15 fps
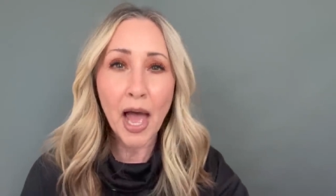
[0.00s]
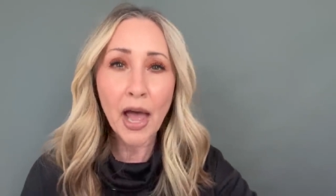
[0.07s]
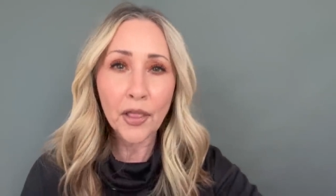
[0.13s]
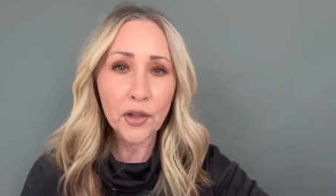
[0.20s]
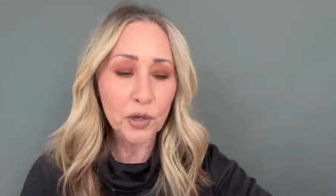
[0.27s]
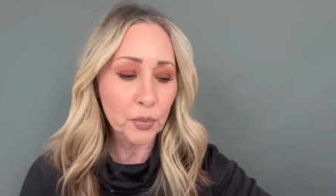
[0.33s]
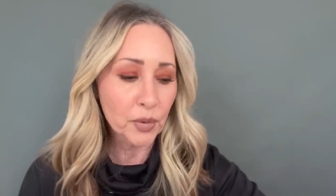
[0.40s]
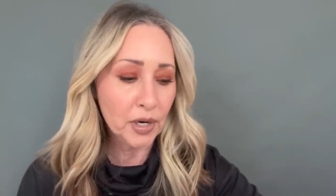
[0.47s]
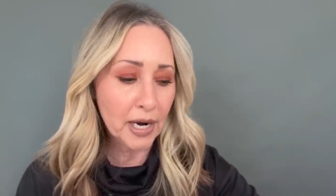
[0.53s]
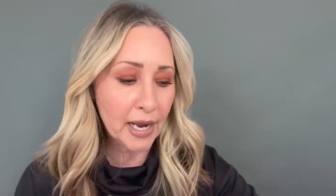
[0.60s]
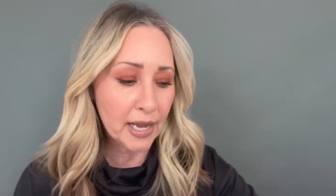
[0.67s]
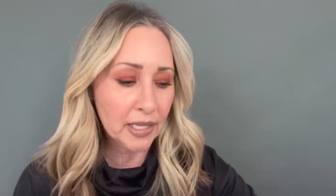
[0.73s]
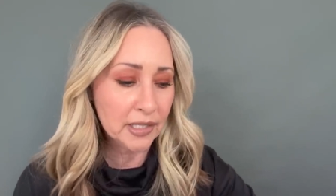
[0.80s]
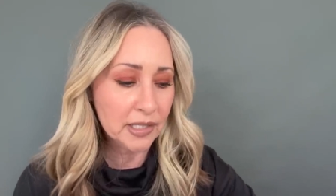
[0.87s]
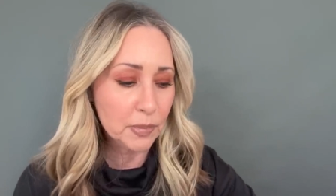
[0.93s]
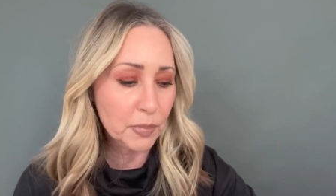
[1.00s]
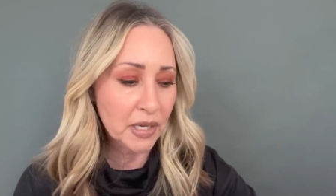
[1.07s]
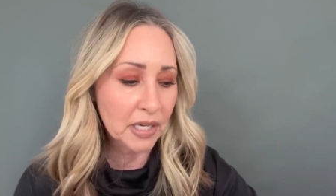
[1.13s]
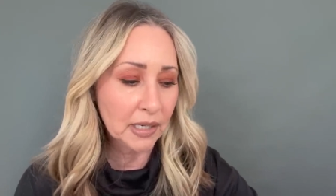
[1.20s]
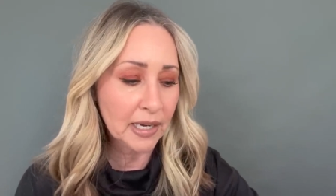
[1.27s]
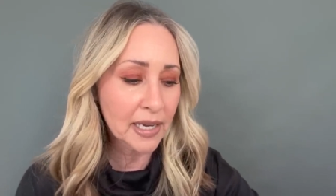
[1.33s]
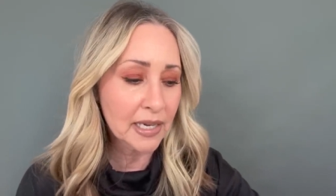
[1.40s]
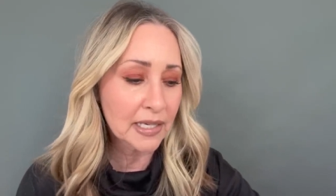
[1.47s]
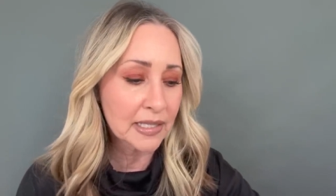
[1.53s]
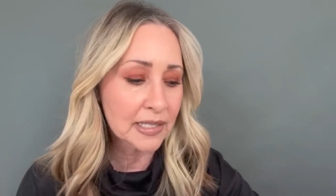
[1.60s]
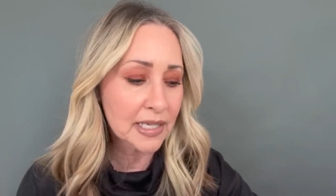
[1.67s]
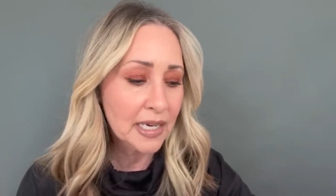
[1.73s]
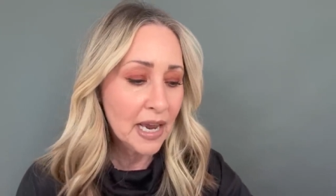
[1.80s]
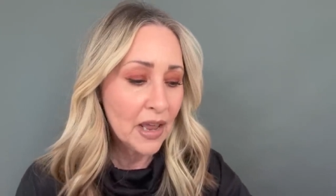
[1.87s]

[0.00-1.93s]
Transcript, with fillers: other brands because